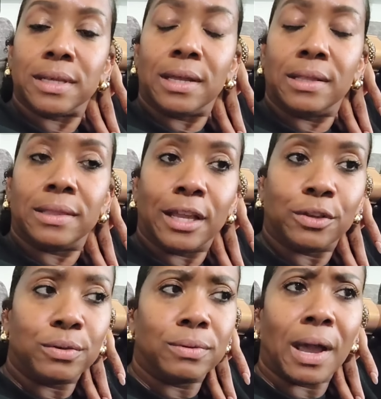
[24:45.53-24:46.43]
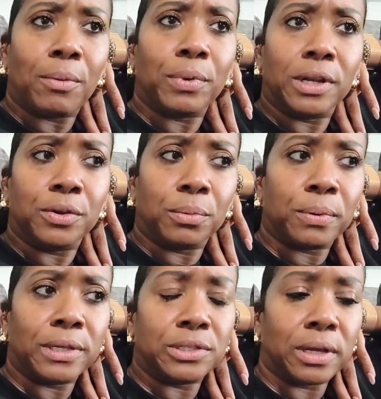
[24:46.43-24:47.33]
And thank you. I really do
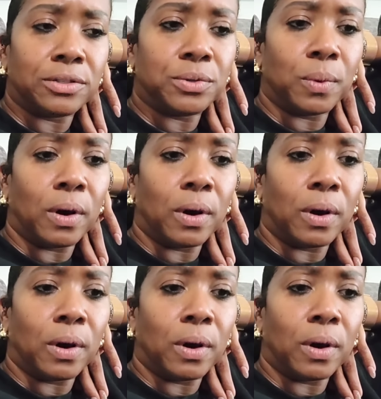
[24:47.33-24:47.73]
appreciate you all.